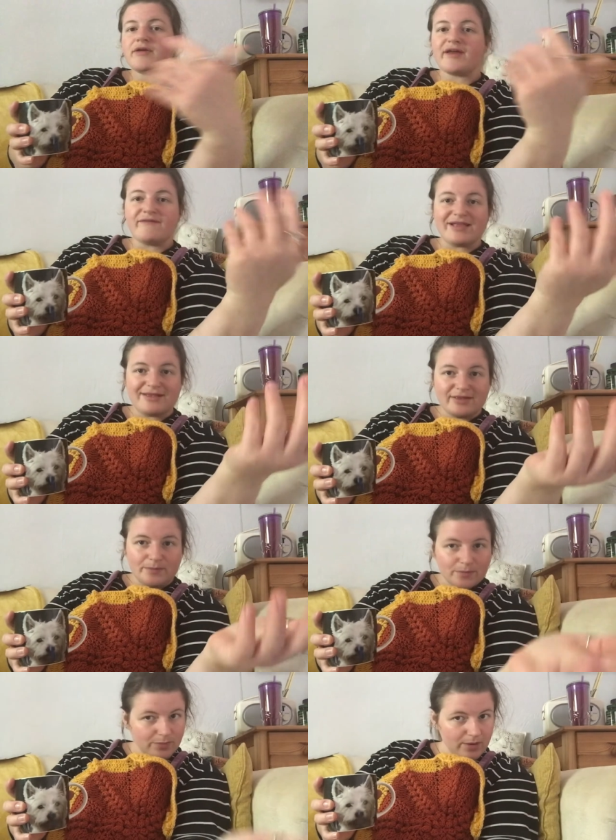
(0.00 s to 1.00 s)
have less
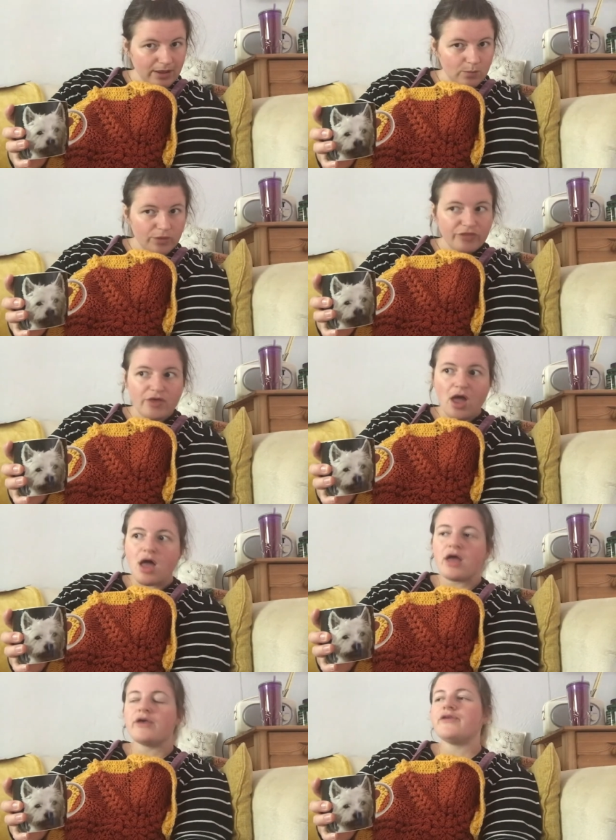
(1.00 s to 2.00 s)
to bring with
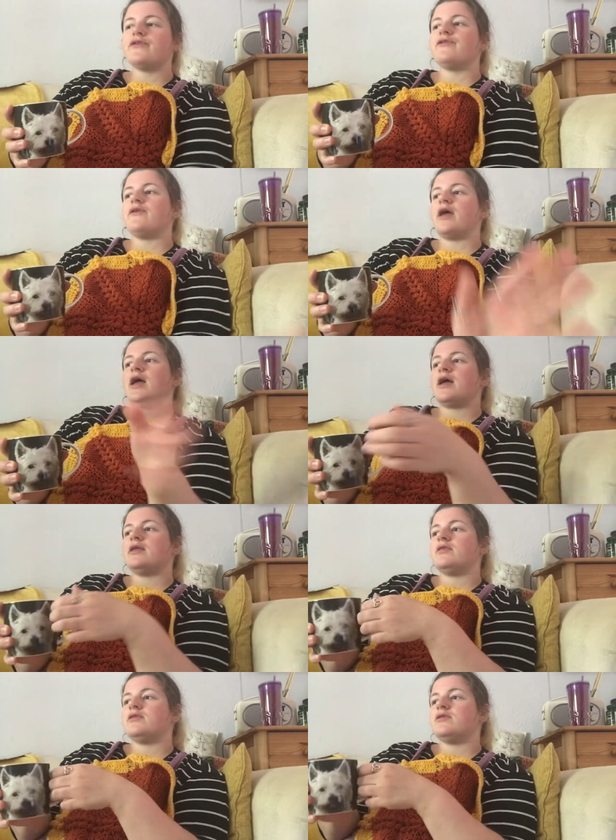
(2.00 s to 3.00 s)
us,
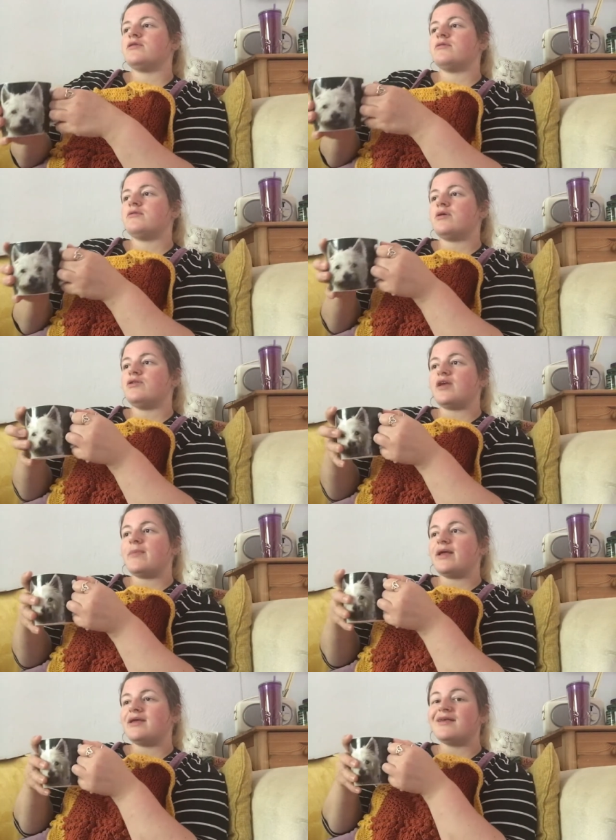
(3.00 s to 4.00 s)
and crochet
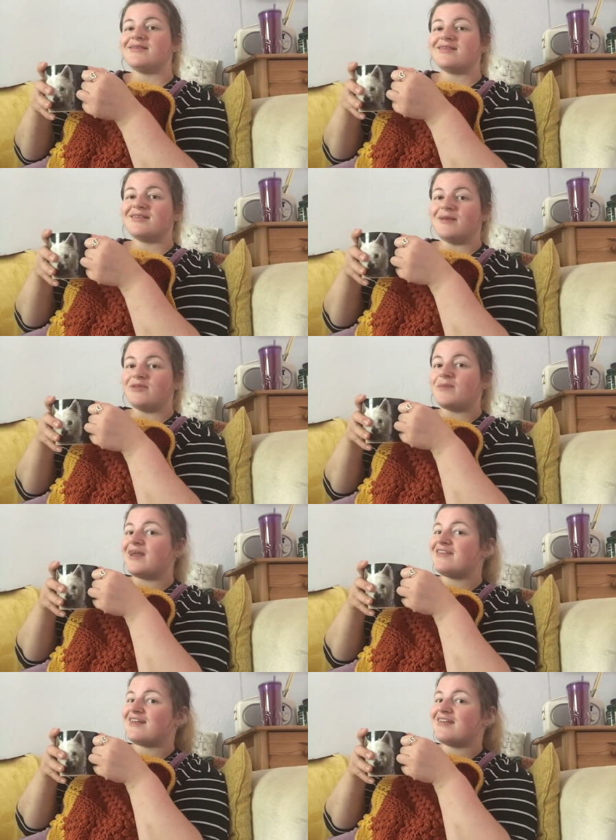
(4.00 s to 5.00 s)
blankets seem to
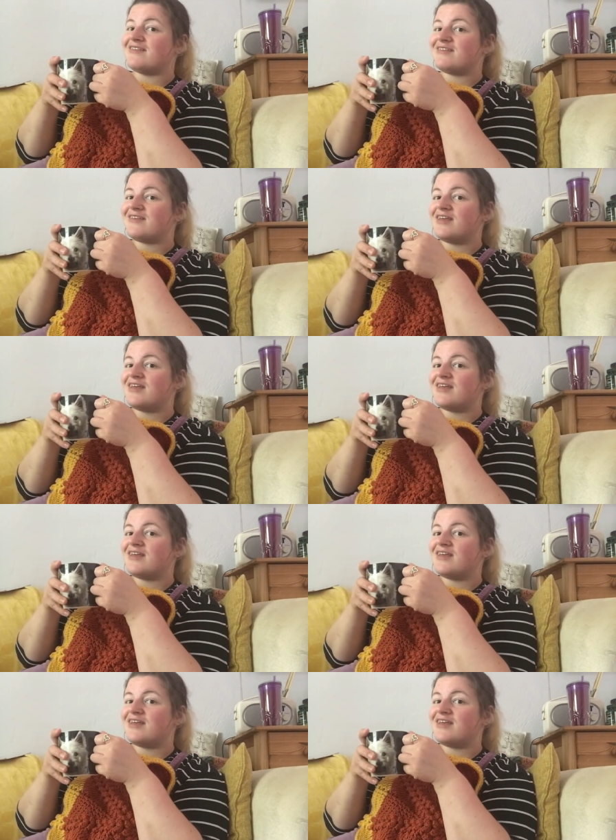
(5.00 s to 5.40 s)
make sense.